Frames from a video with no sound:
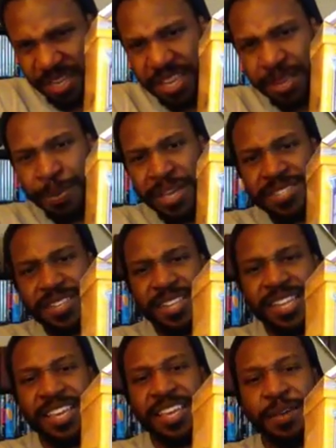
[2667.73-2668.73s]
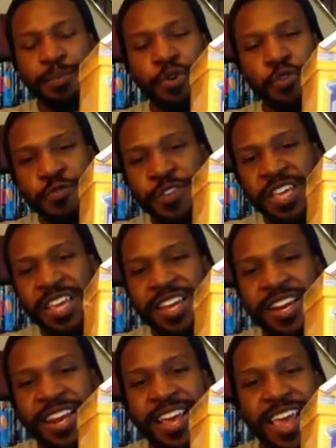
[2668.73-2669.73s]
They basically move
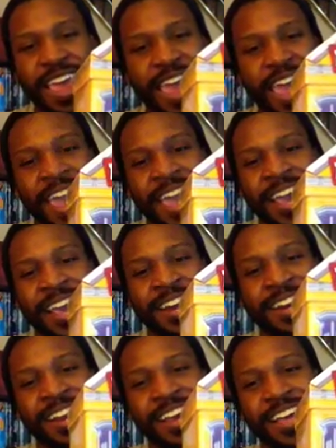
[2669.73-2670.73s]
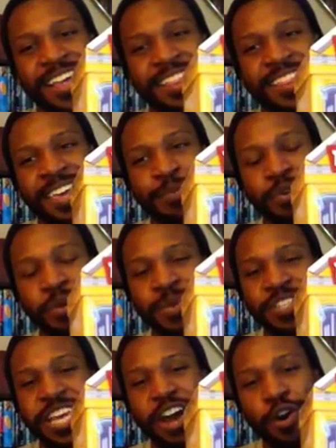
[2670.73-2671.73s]
in, and they pretty
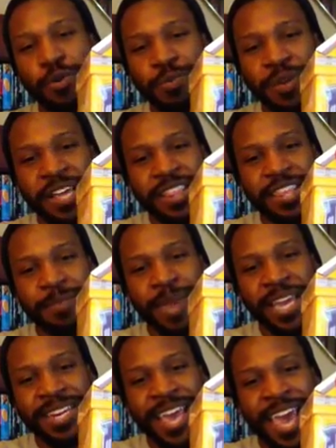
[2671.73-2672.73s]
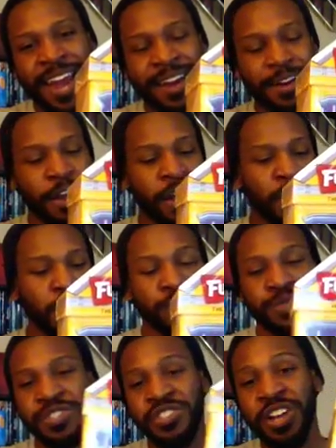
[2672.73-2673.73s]
much help the main dad,
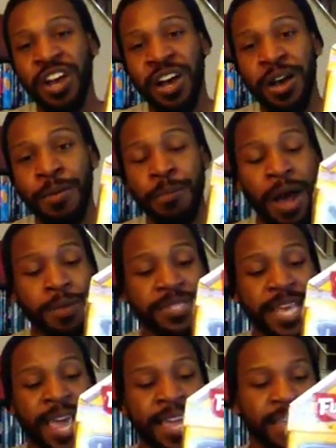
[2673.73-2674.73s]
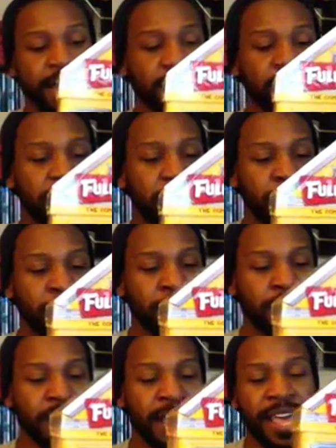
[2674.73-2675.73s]
who's Bob Saget,
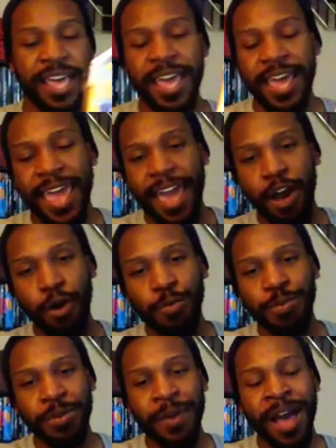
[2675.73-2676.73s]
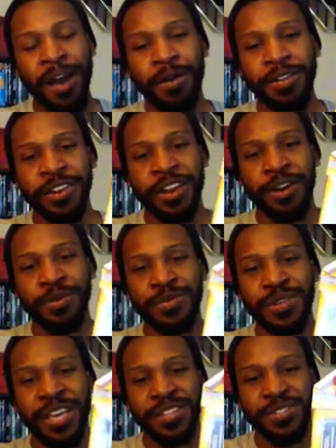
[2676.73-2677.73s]
help him out, you know,
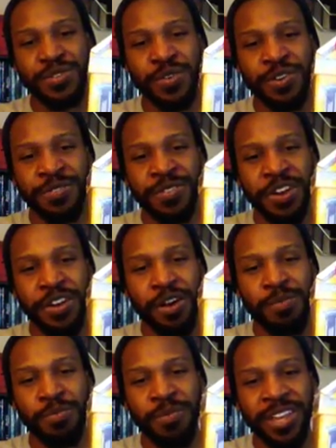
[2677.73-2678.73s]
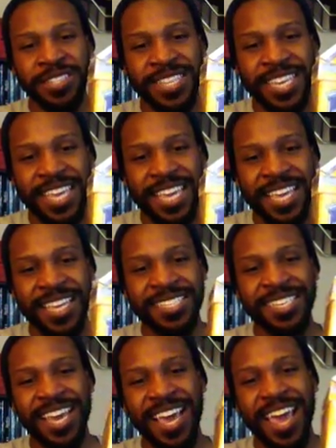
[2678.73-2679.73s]
and sort of, you know, help him raise the
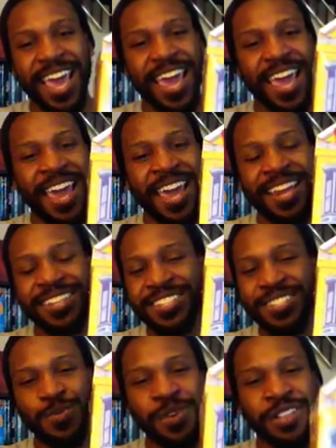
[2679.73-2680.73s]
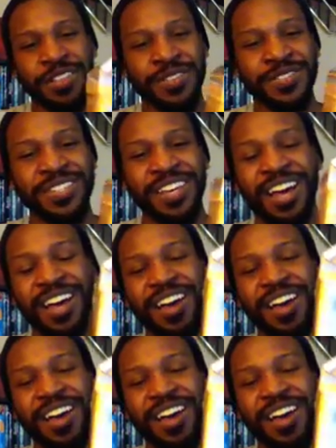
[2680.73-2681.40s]
kids. And it's just one of those